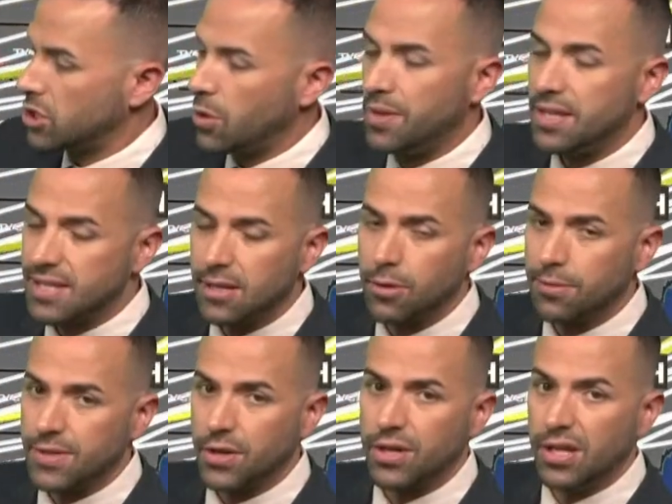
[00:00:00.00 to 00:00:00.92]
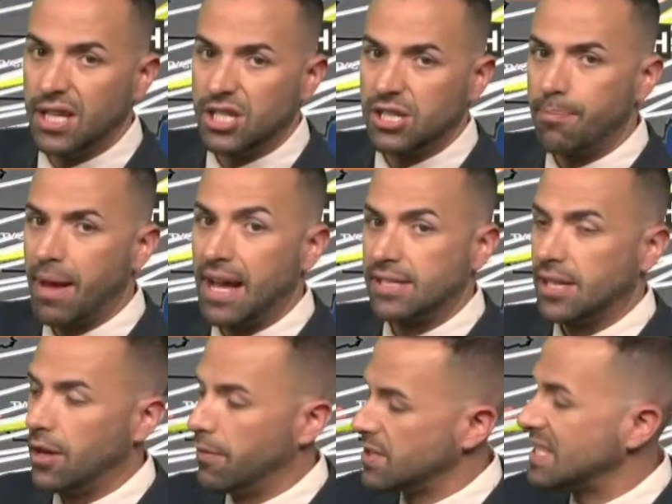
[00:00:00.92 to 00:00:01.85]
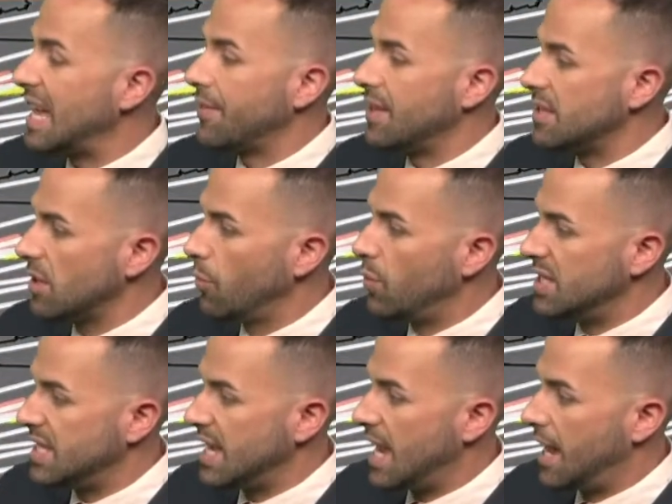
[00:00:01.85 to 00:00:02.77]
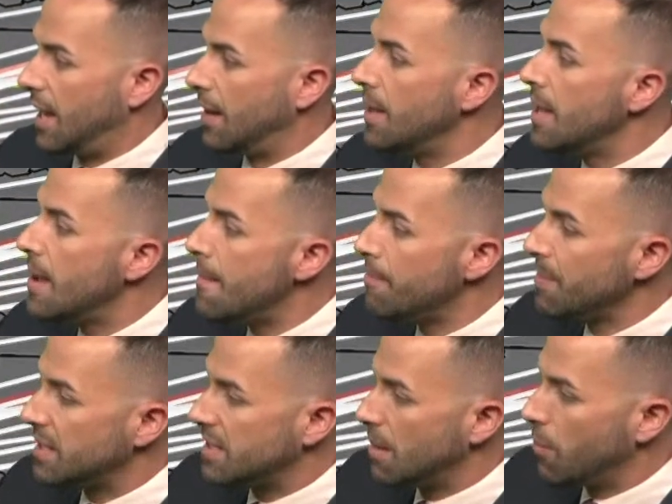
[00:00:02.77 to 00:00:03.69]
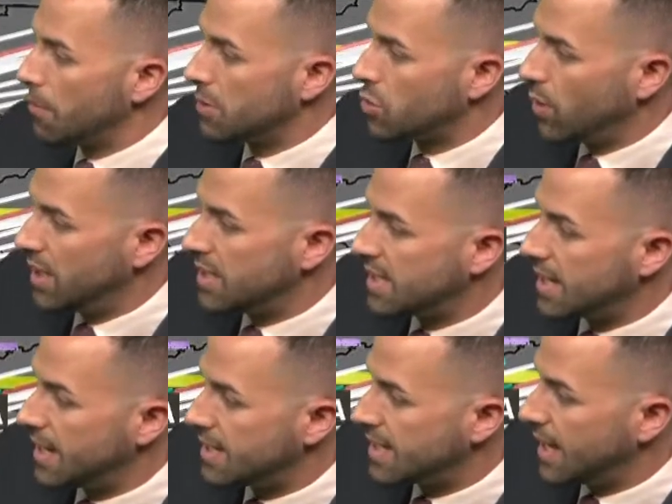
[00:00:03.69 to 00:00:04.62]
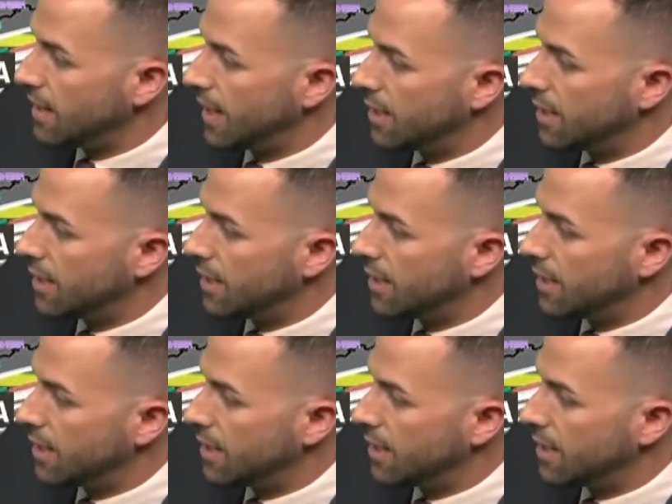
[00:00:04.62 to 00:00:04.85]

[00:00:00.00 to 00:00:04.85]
showing the center circulation passing over southeast Louisiana somewhere between, say, St.